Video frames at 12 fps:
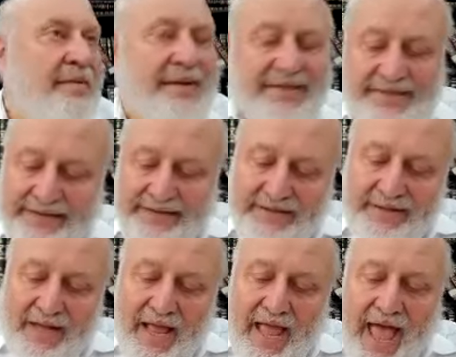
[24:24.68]
makes sense.
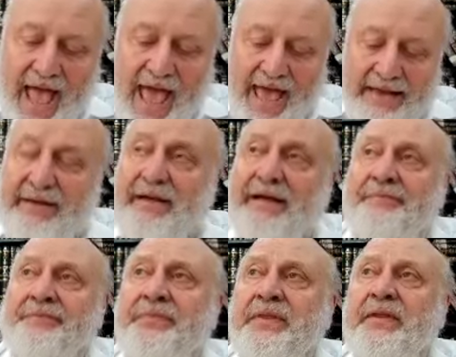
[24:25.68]
And
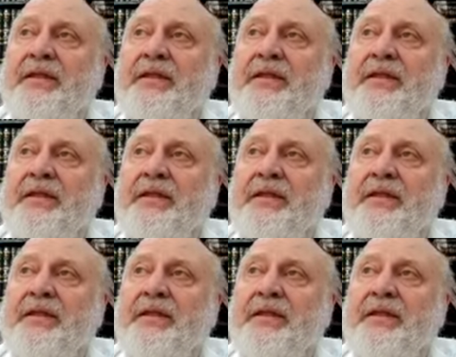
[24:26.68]
um,